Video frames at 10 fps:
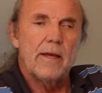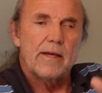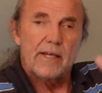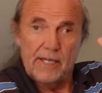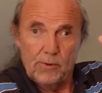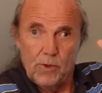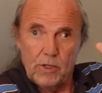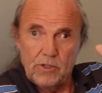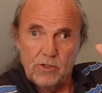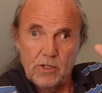
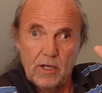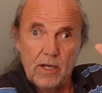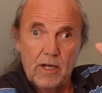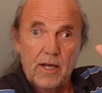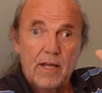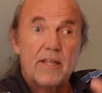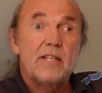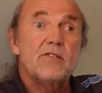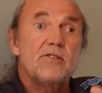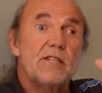keywords that
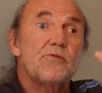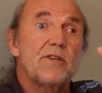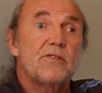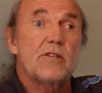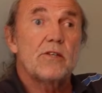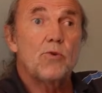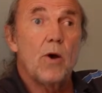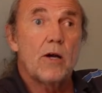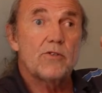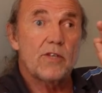is interesting to
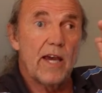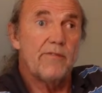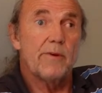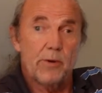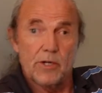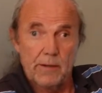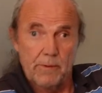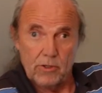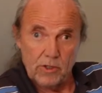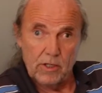ask everybody about.